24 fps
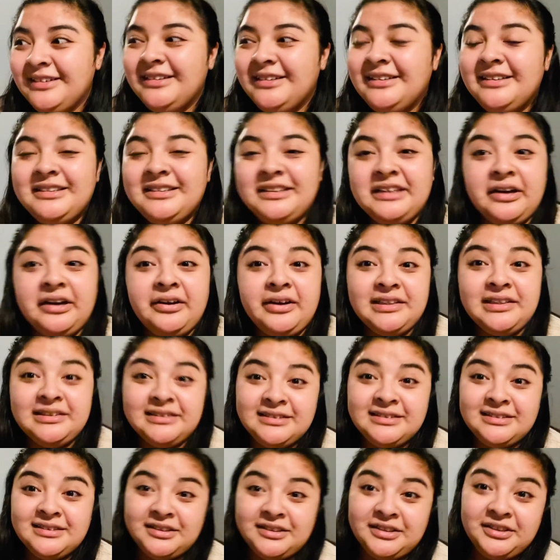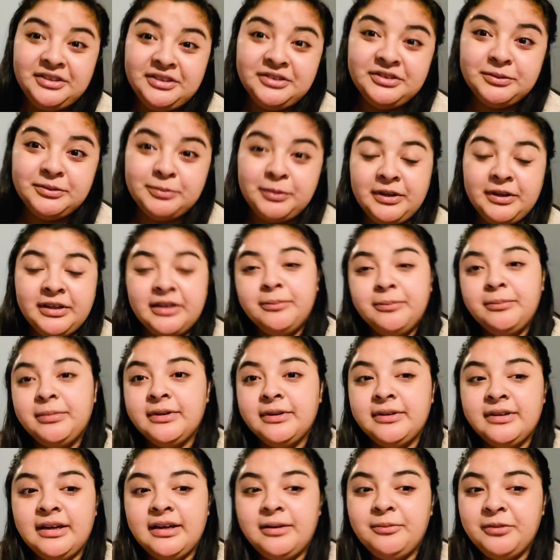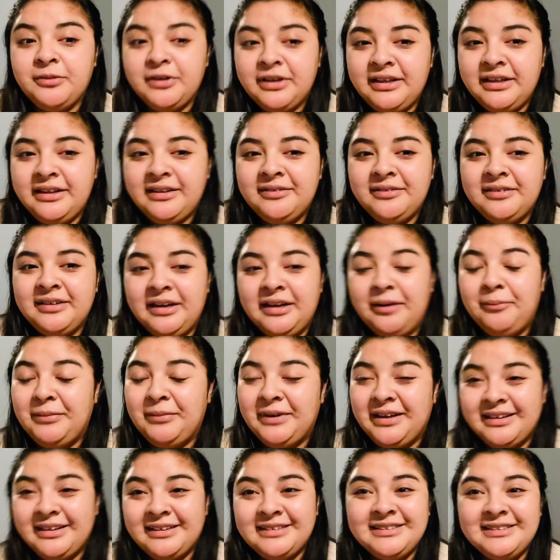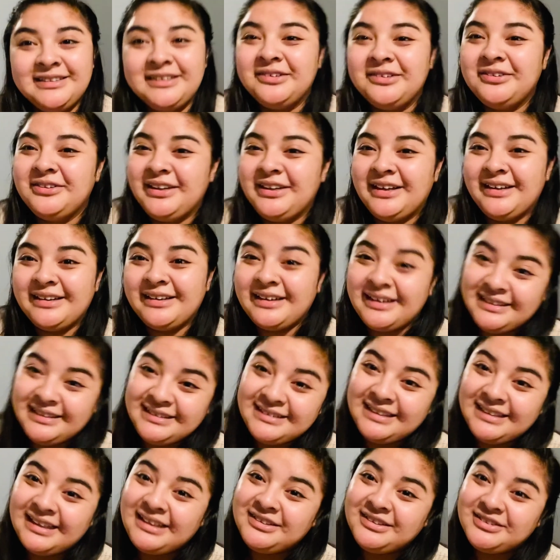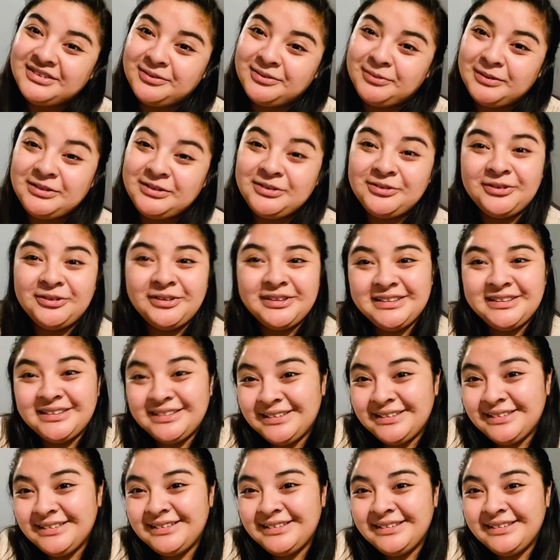now I just took a huge break, but I'm ready and I'm back. So yeah guys, thank you so much for watching.